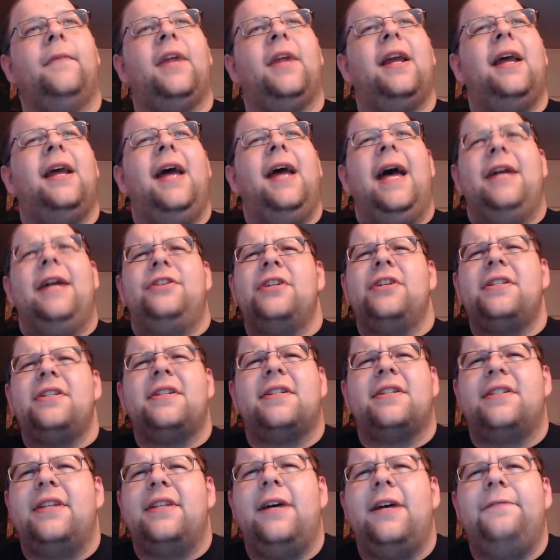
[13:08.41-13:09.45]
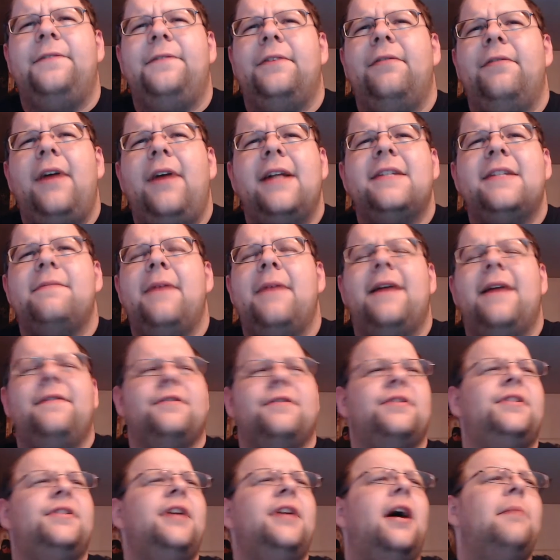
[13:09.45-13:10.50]
And just the stuff he writes, man, there's
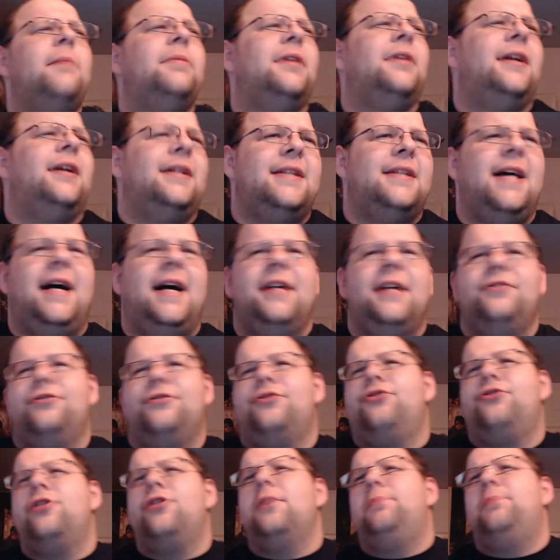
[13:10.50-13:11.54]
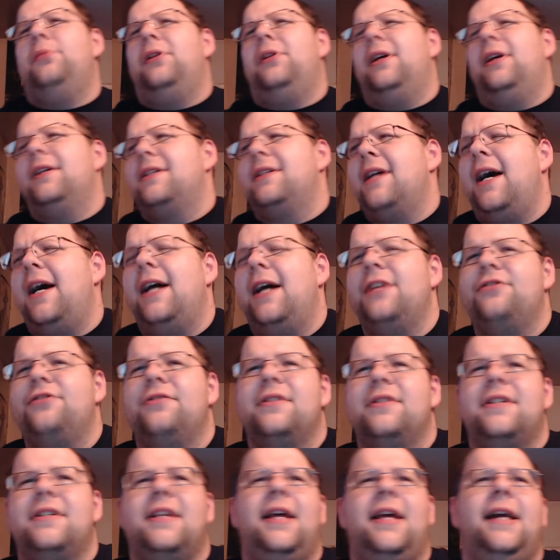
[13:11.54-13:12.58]
double entendres, triple
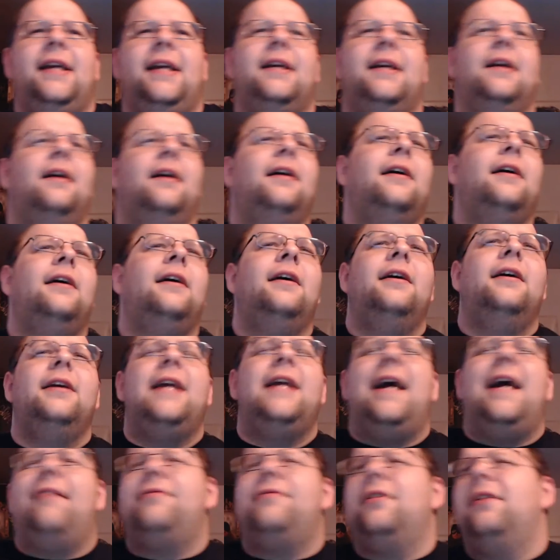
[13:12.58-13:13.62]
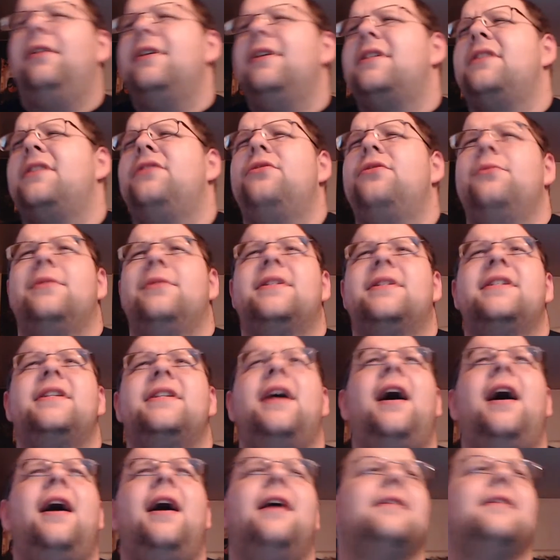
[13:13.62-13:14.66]
entendres. Like, you have to listen to his
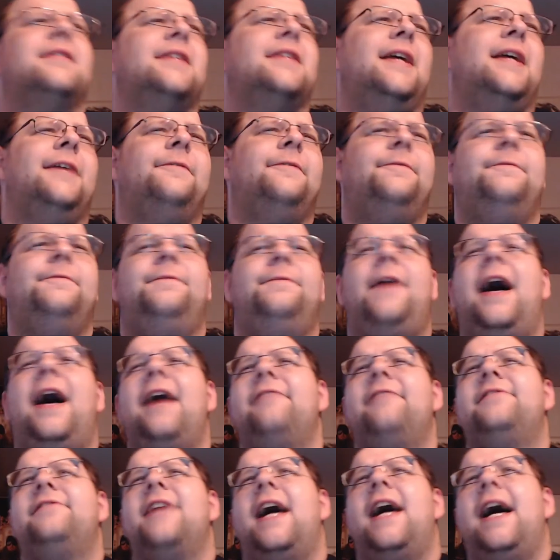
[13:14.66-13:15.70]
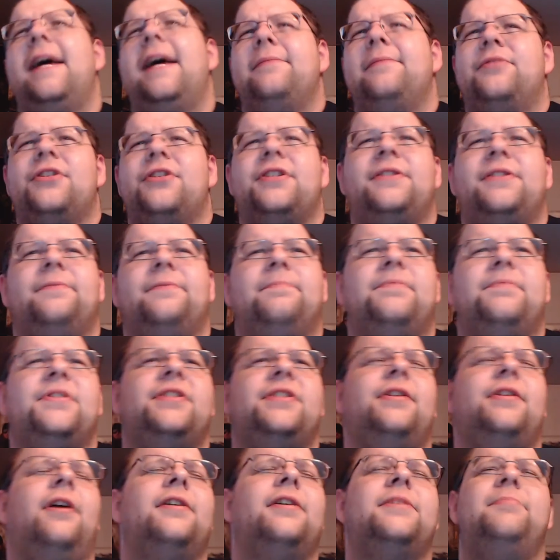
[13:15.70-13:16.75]
songs like 5 times just to
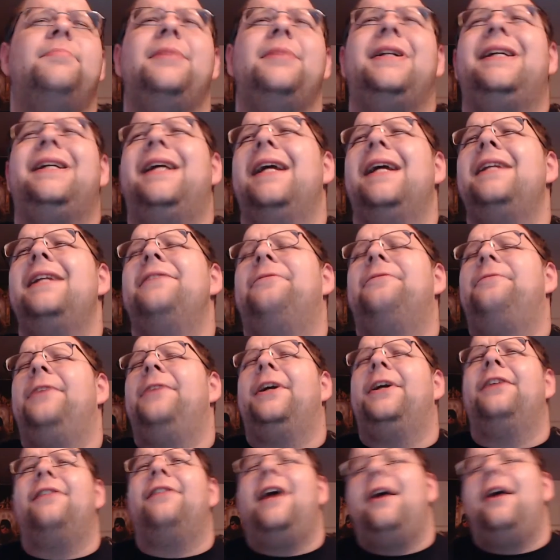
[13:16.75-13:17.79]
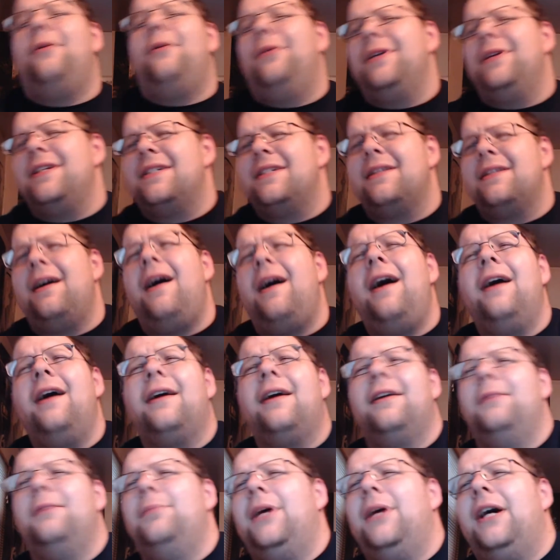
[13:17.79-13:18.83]
start to begin to figure out what he's talking
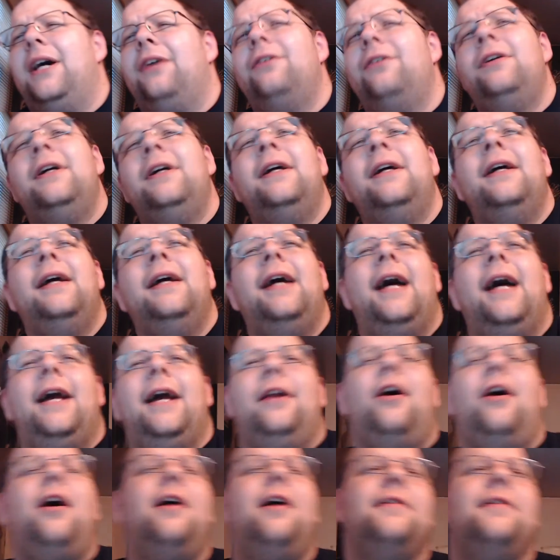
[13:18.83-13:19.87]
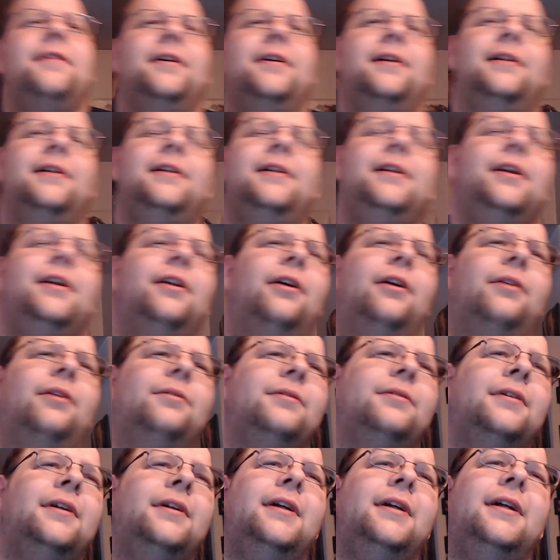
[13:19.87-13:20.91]
about. And all the, you
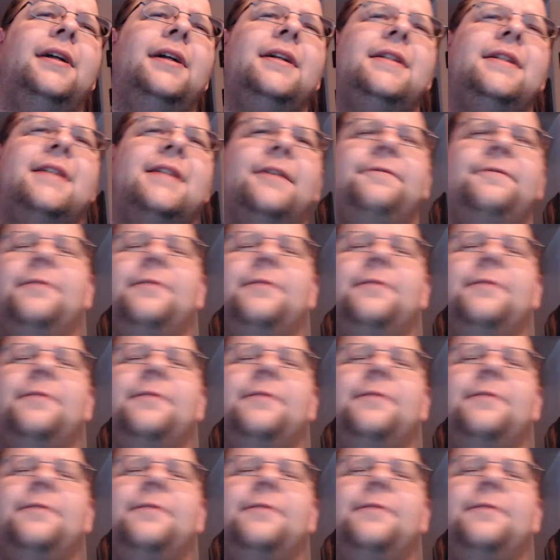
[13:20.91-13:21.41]
know, different